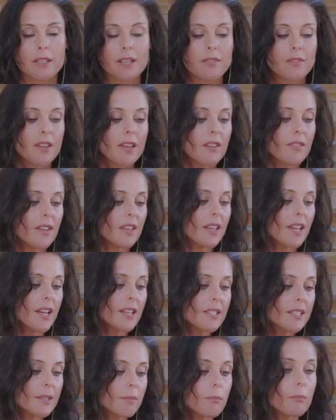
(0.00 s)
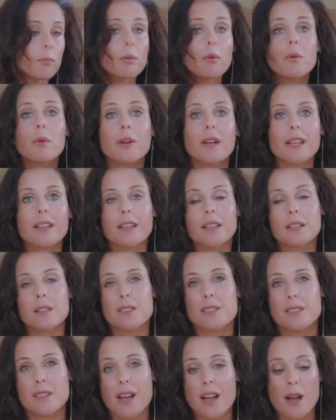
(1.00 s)
If it gets boring, then you
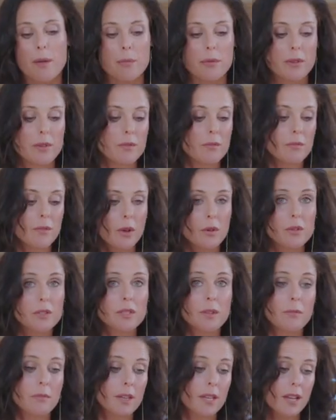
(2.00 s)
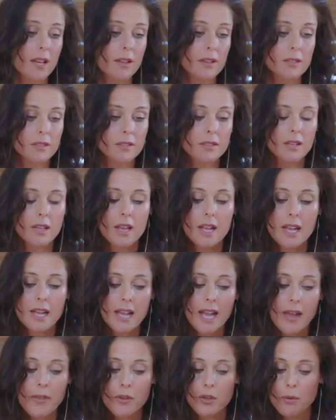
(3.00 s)
stop and you go to something else.
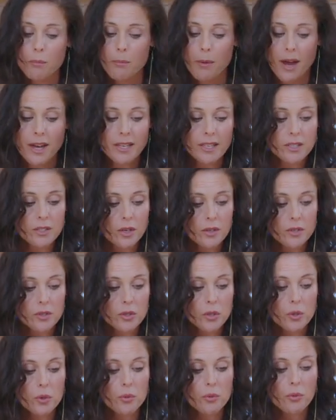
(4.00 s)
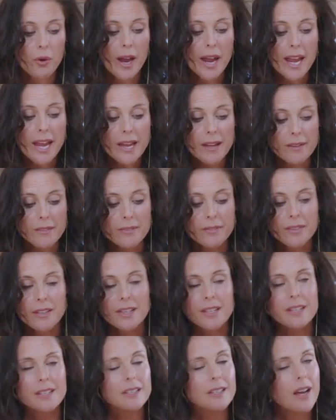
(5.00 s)
And then your body starts to crave
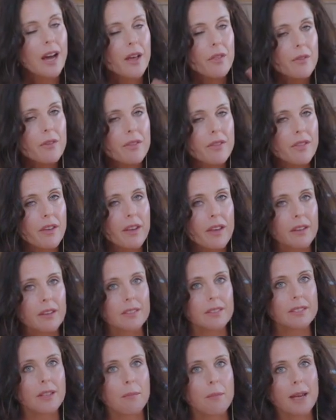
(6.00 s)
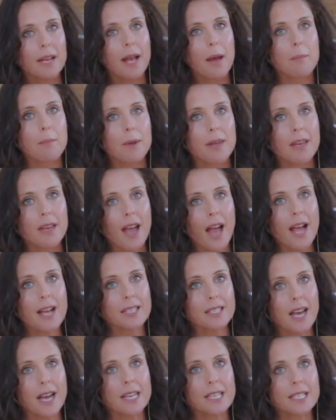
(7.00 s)
other things that may not be
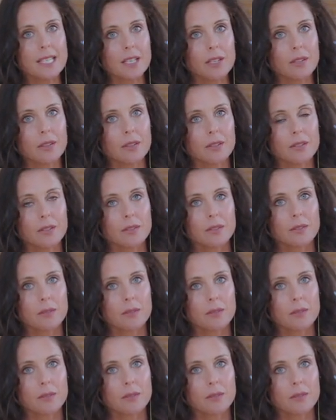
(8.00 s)
as ideal.